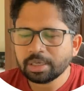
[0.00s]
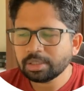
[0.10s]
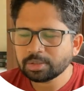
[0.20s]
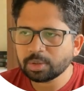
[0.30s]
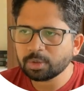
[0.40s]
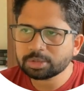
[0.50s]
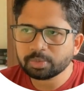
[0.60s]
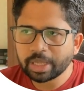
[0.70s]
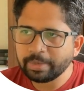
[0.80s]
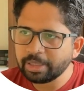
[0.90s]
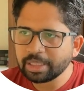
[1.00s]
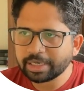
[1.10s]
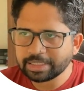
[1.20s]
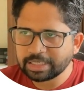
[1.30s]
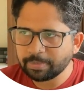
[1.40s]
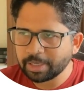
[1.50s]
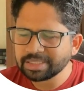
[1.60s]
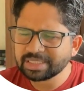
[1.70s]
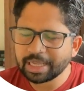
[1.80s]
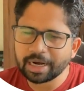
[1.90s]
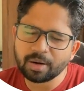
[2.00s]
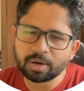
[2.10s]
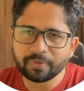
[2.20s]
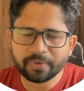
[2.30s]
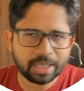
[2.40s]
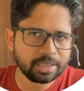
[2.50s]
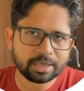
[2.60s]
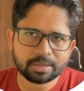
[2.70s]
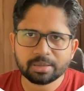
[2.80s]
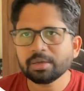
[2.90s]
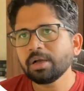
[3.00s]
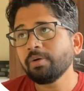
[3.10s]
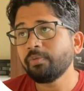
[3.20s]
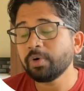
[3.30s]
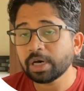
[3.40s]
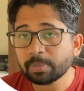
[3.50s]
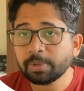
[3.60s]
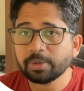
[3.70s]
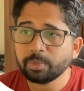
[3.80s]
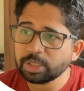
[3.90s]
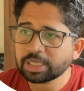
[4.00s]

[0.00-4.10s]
so those can be the REST APIs. There are a lot of other verb which